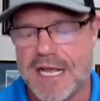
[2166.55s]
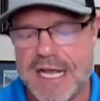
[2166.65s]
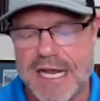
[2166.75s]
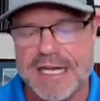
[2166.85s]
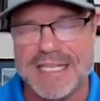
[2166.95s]

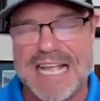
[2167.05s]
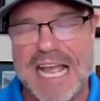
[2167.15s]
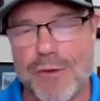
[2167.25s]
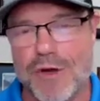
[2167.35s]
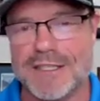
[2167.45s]
and his
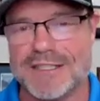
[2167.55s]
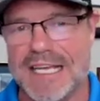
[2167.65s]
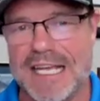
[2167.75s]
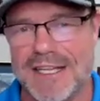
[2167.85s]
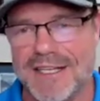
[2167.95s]

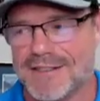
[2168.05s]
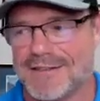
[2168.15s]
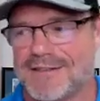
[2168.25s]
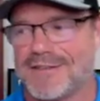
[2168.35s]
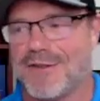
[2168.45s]
A1C, this
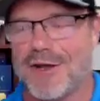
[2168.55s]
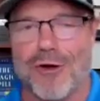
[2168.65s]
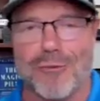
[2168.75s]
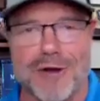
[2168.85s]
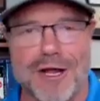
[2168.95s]
is the
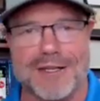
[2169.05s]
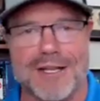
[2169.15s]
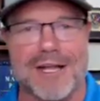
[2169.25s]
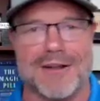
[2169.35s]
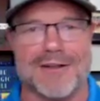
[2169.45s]
home run
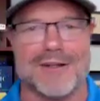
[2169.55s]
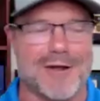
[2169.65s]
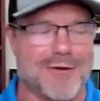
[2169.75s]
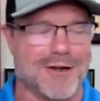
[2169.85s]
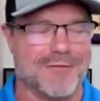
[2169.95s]
that
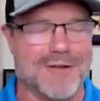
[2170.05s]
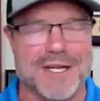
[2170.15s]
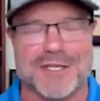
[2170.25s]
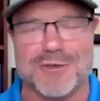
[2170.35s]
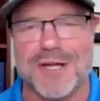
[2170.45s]
I want to
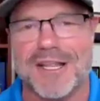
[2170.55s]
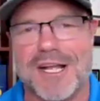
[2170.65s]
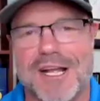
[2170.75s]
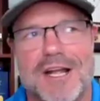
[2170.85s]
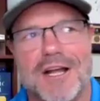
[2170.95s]
finish with,